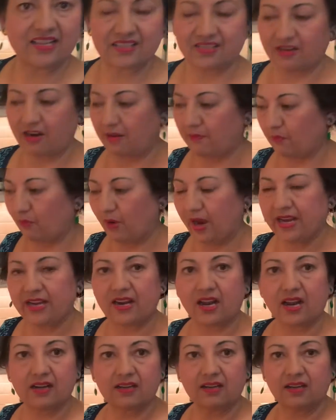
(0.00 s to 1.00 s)
stuff why
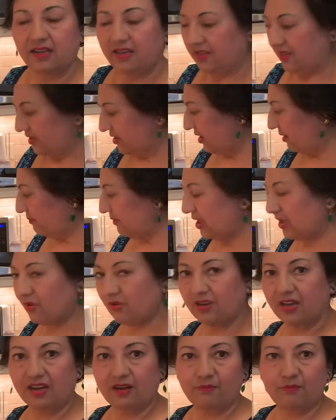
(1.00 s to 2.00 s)
not something
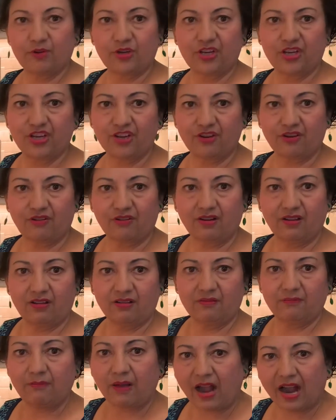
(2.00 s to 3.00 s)
you're going to put in your
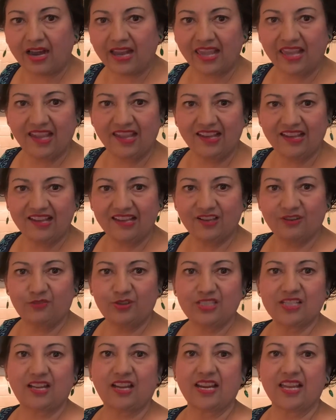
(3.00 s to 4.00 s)
body
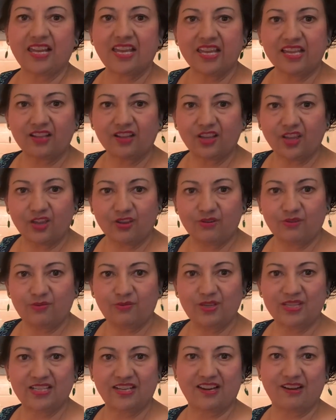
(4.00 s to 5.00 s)
who's going to heal you
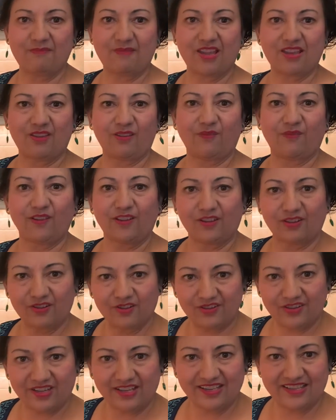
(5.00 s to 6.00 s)
who's going to make you feel
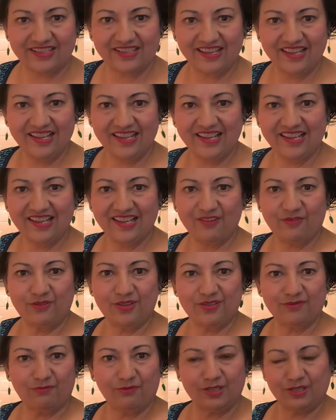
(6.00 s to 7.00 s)
good
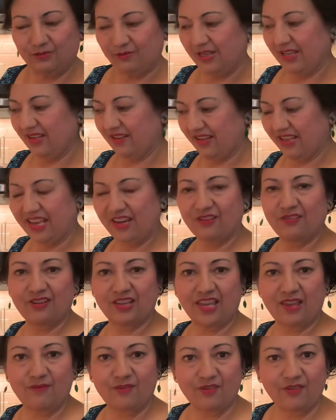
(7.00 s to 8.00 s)
which, which will, you know,
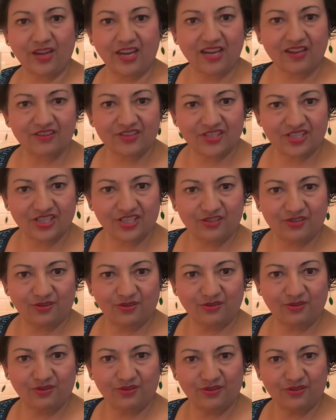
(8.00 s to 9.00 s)
give you energy
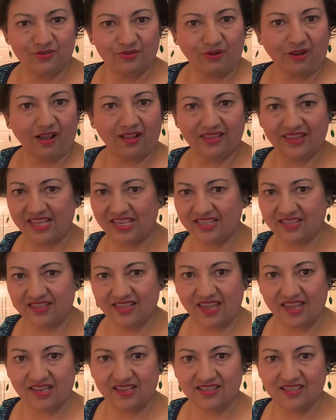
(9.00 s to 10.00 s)
to do all these
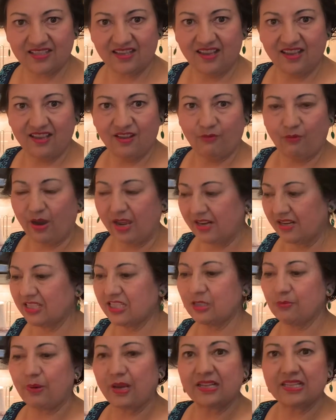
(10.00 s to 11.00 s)
things. Why not
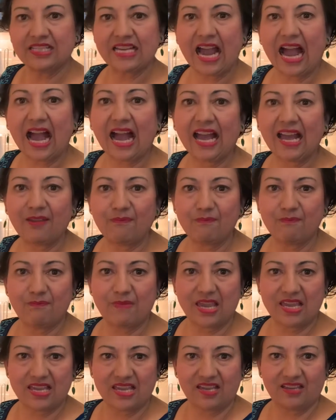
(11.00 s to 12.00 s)
spend time
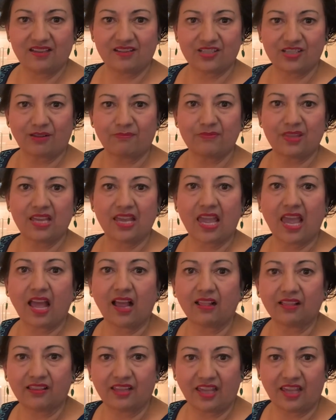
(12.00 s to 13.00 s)
making something
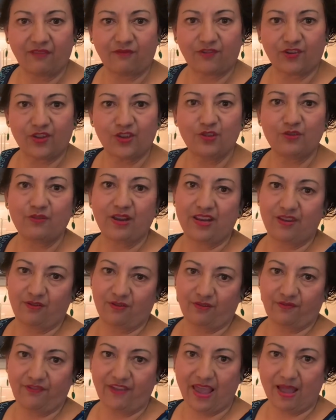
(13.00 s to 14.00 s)
healthy for you and
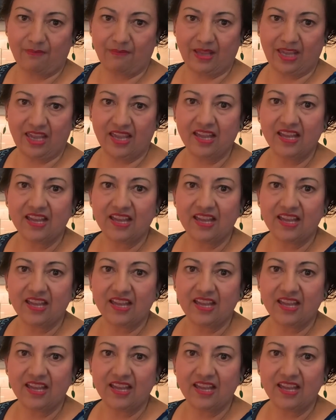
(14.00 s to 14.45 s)
your family?